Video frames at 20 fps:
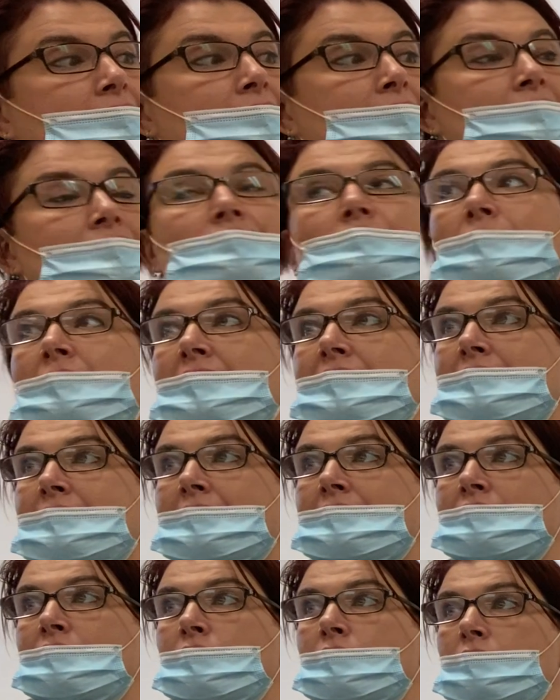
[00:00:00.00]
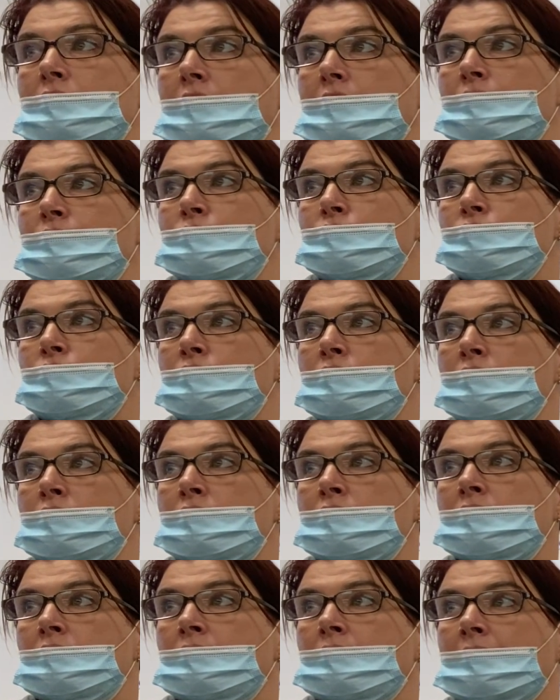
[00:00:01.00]
this when it's nice and closed,
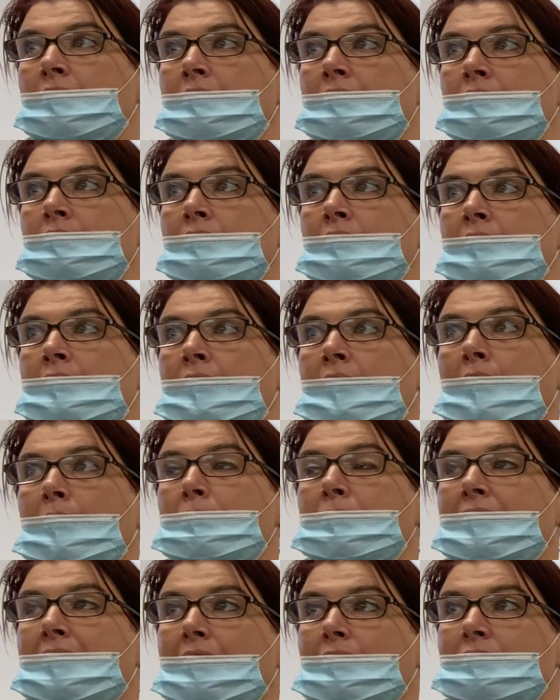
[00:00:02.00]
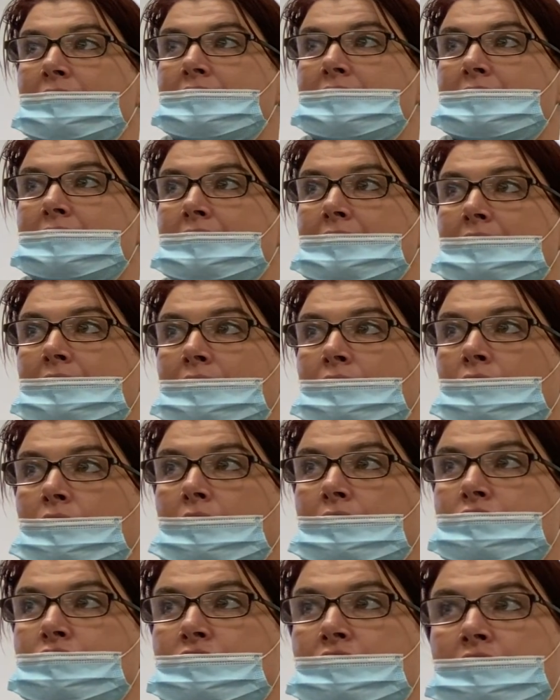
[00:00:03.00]
right? But now as it's getting
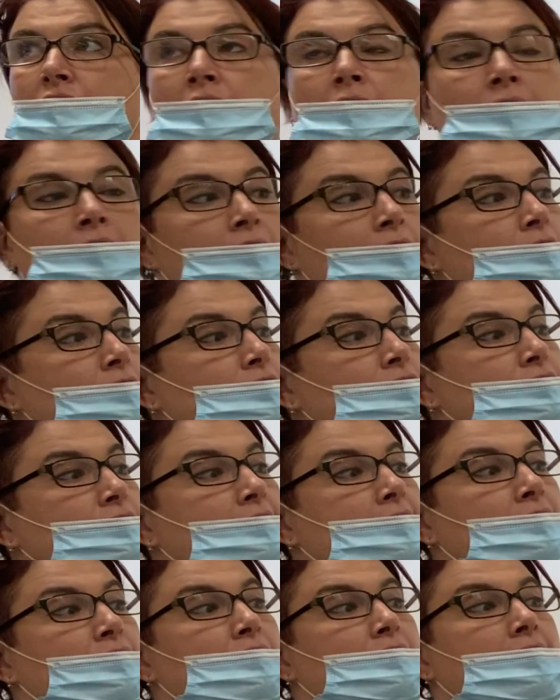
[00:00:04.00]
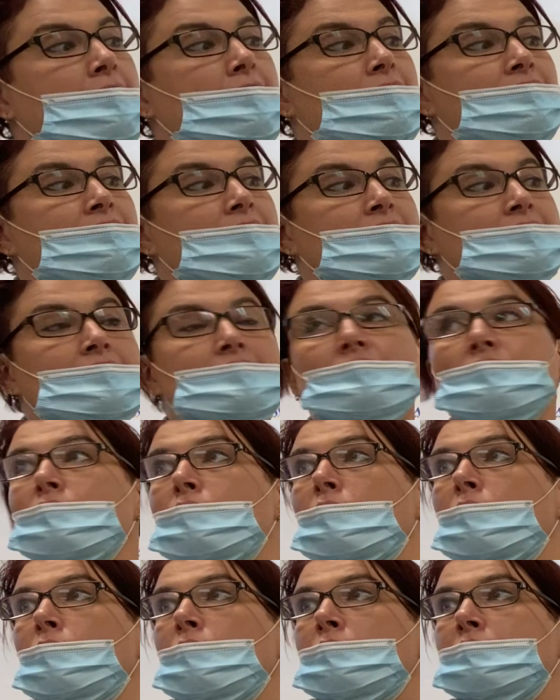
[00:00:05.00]
larger, you're now having these little
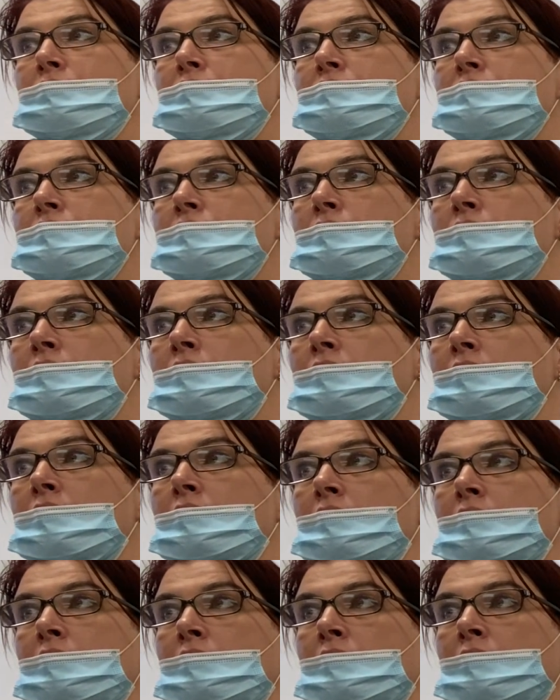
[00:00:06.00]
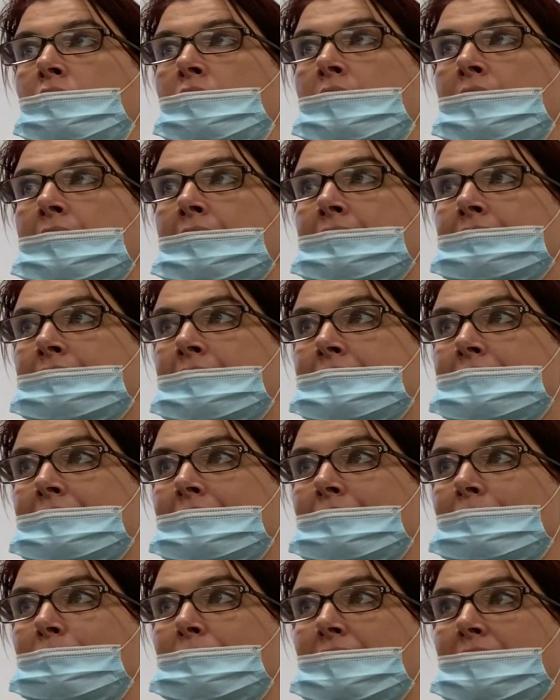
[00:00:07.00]
holes. And that's
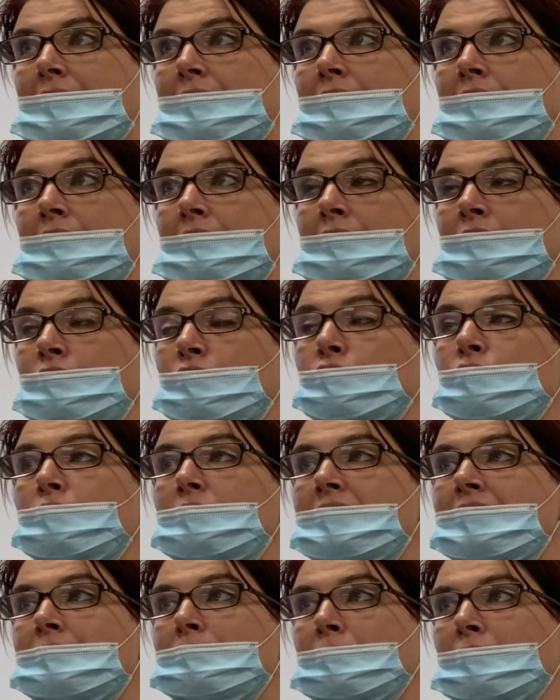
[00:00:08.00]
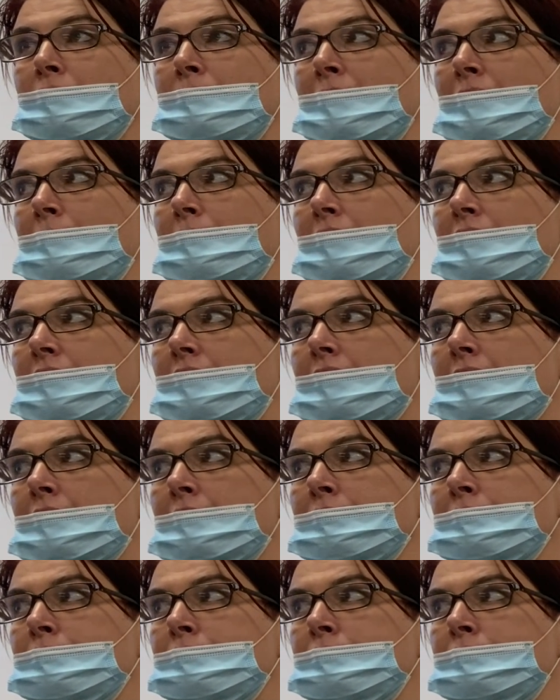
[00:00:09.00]
going to be increased permeability.